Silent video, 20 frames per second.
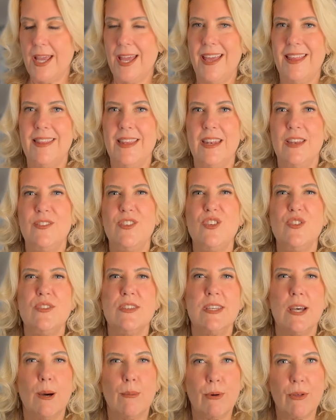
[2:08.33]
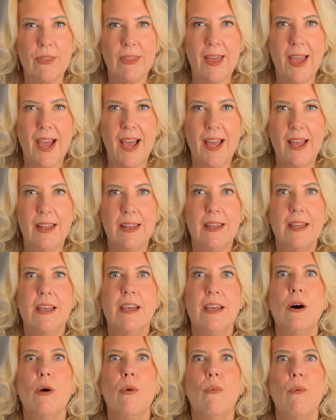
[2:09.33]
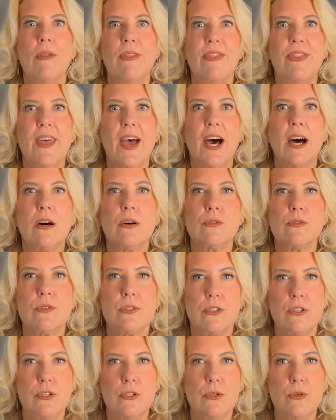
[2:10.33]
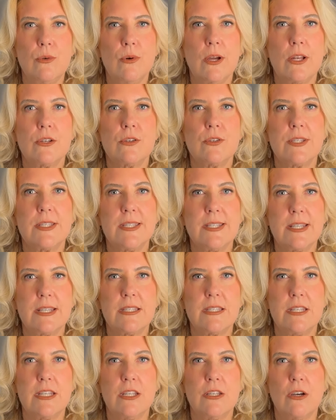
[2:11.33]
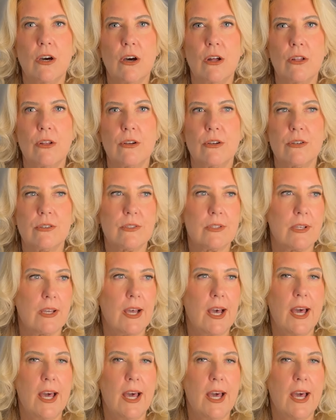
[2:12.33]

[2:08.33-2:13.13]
And then if you double that, $1,260.